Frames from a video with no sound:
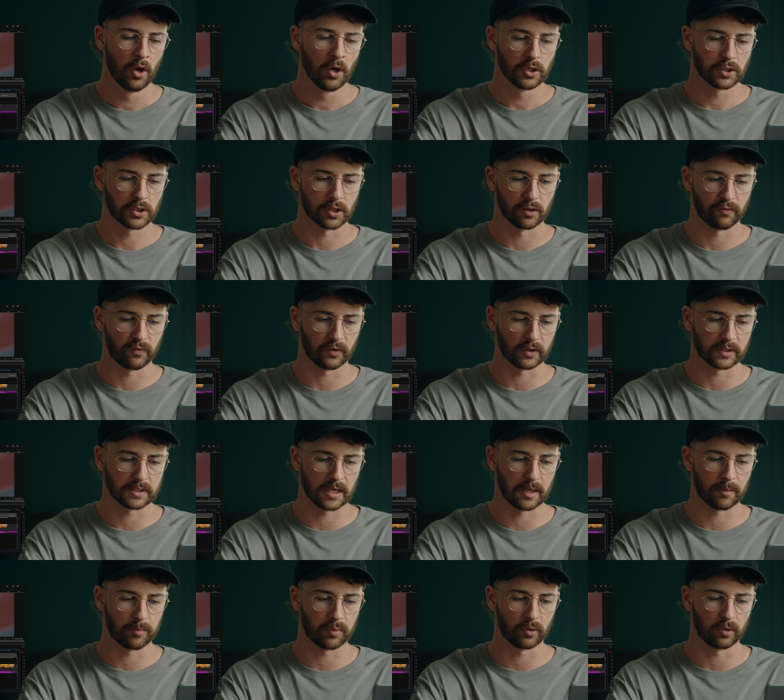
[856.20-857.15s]
So for
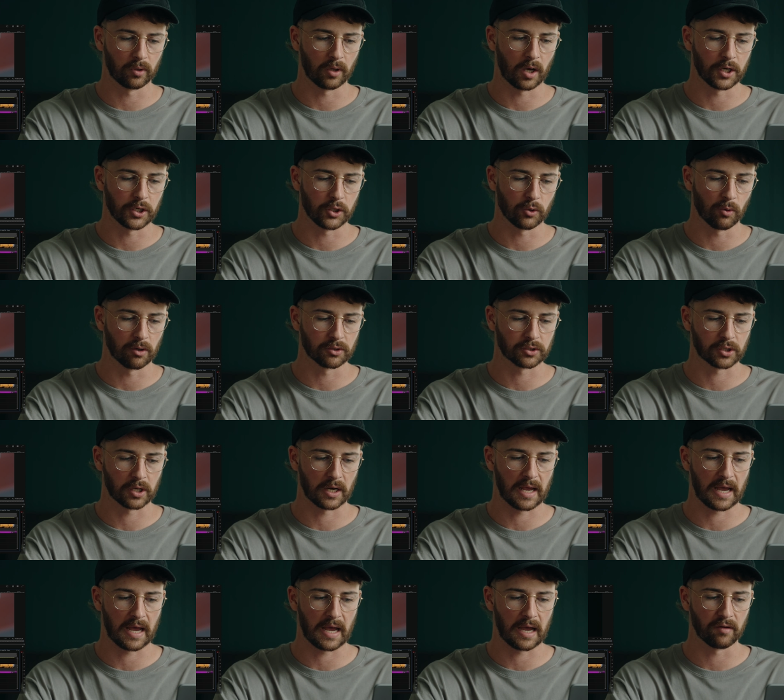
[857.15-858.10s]
example, I knew I was
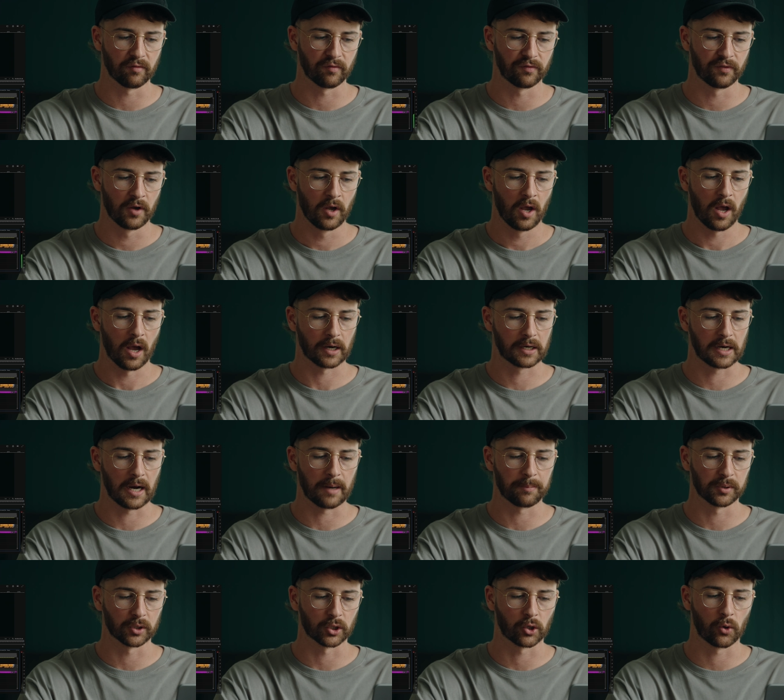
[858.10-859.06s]
going to have a
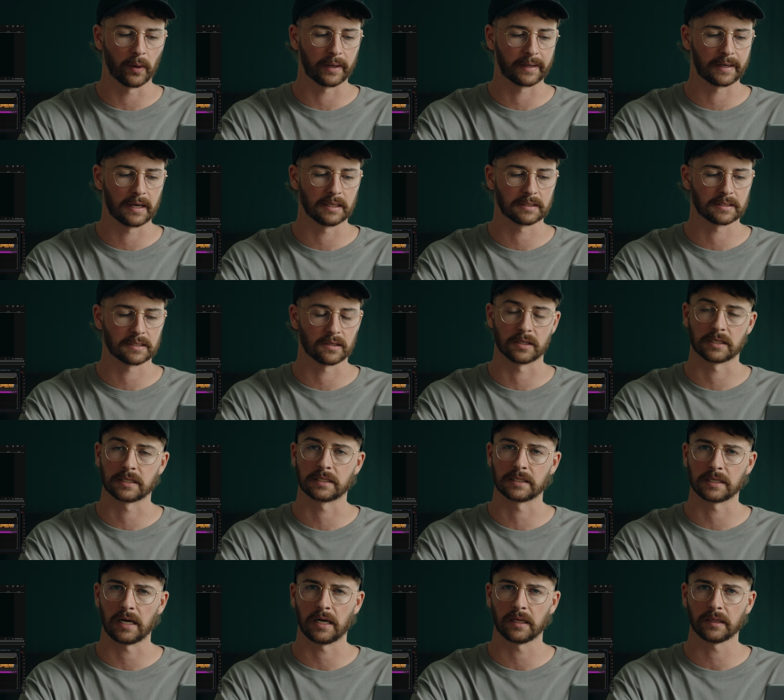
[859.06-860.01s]
couple of quick cuts at the
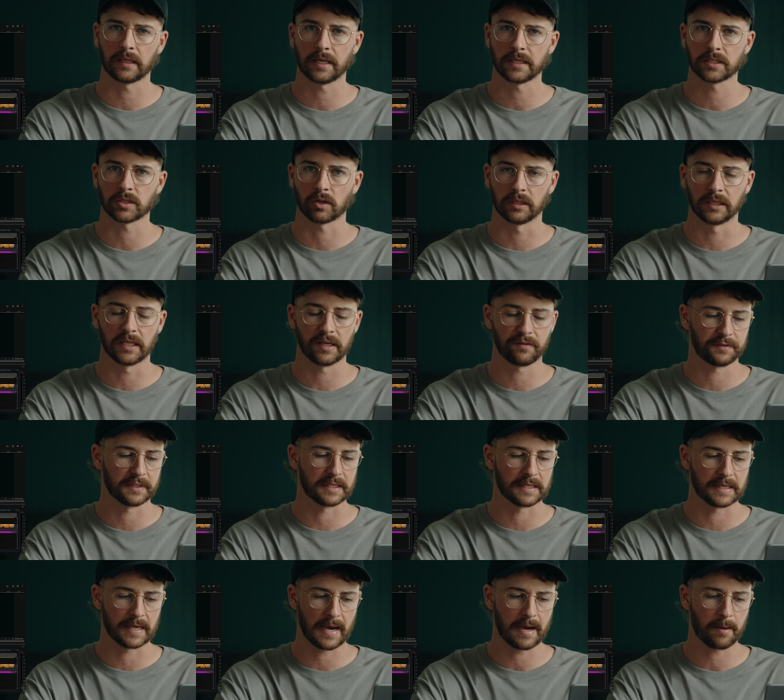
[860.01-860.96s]
start there. So I left
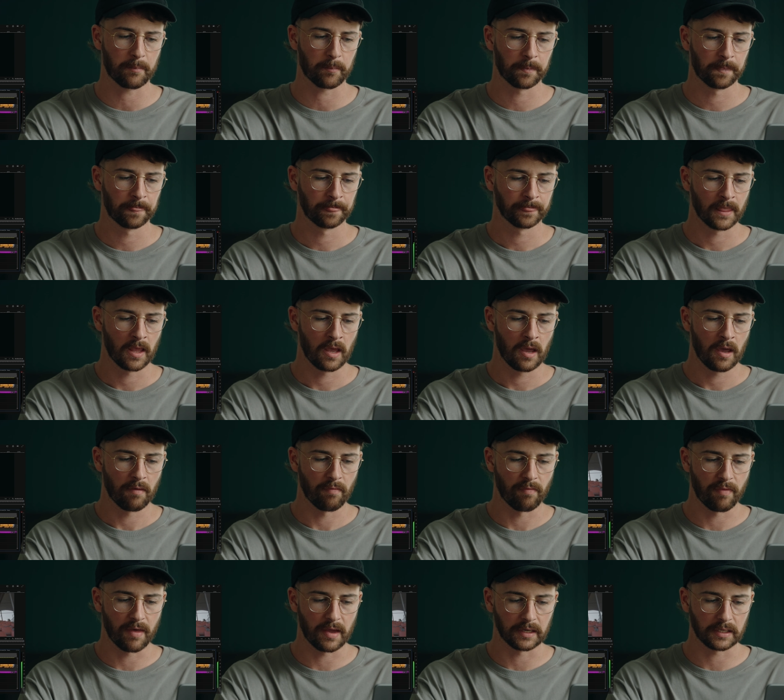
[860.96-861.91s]
a gap.
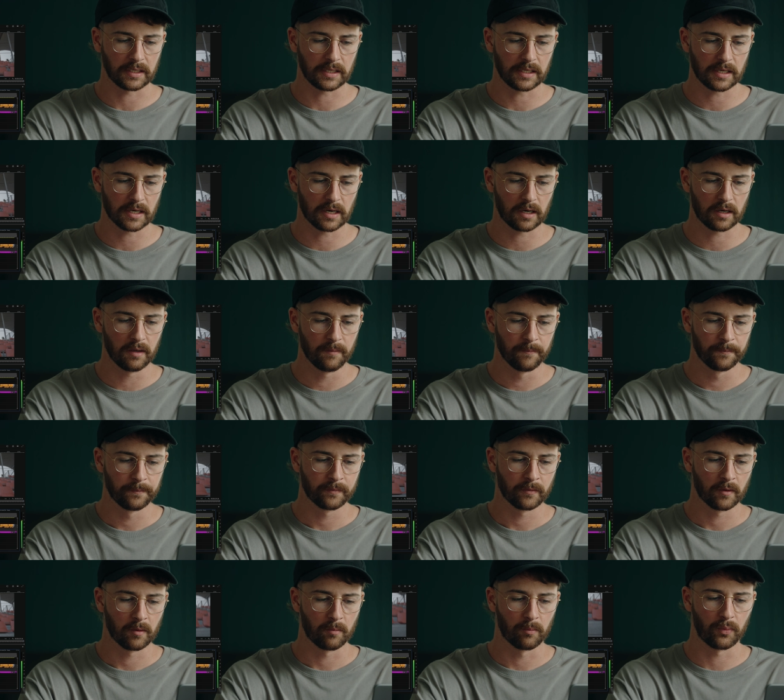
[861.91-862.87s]
Then here,
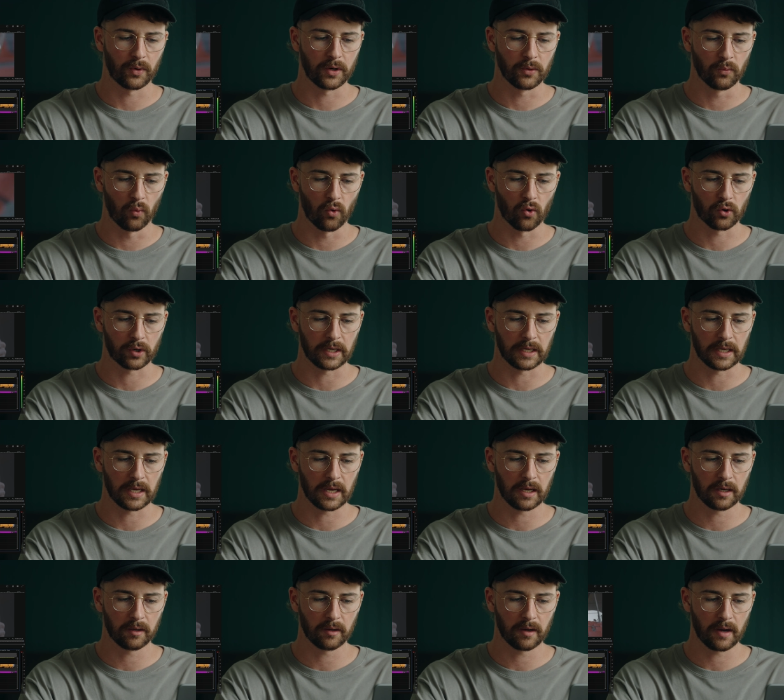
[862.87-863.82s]
Bree walking
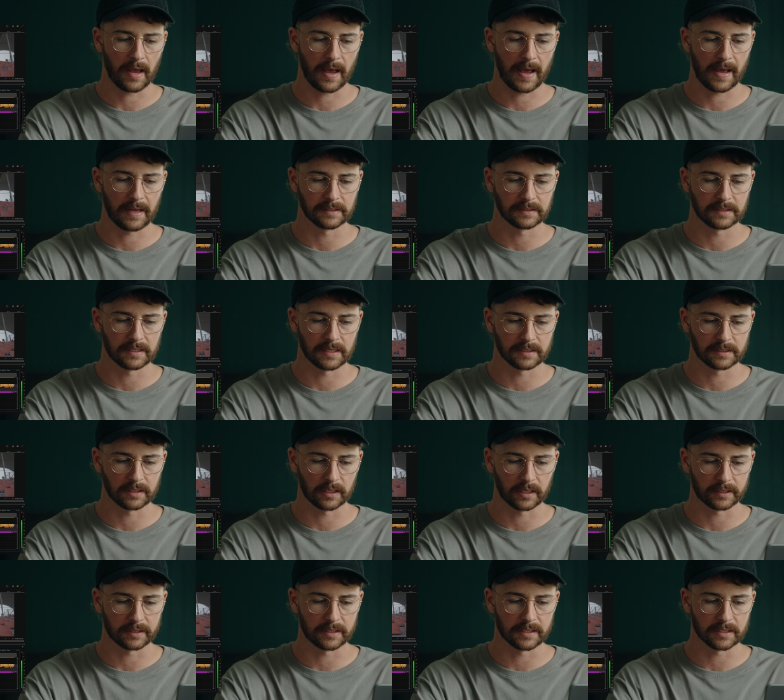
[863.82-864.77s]
in as there's
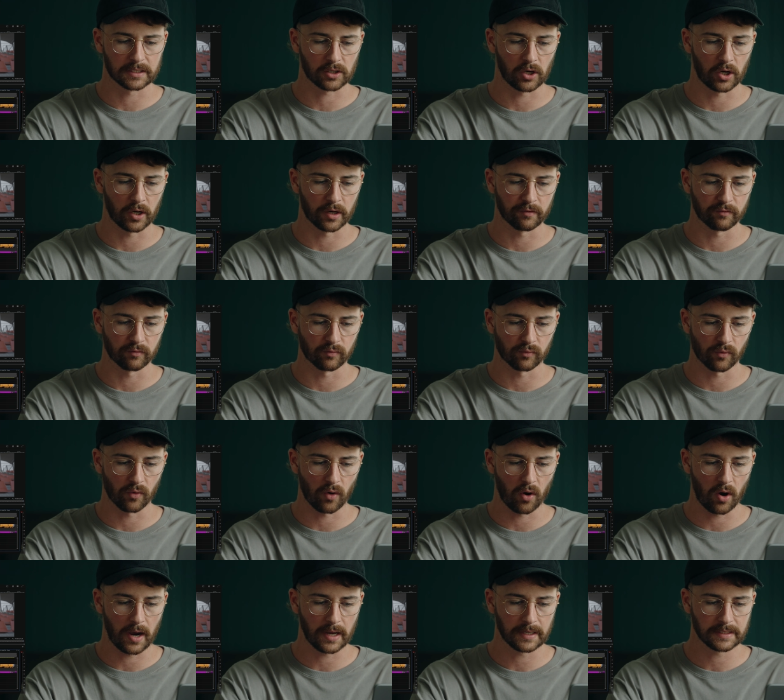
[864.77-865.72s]
like this kind of
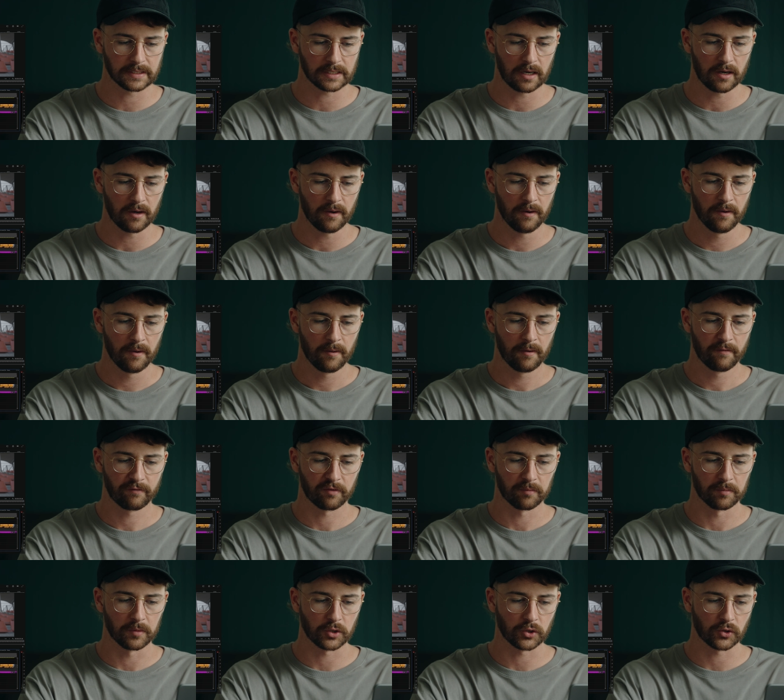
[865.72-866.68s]
riser
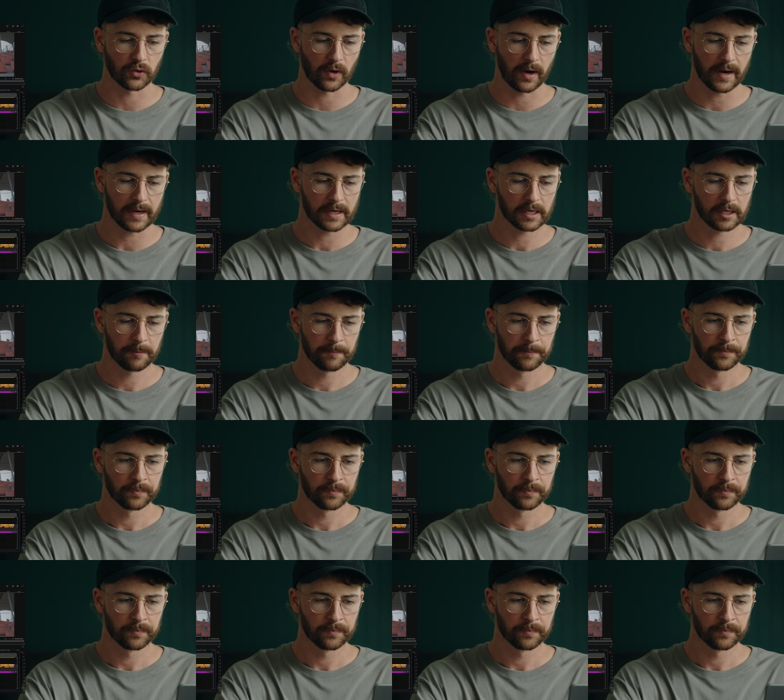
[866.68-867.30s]
from the track.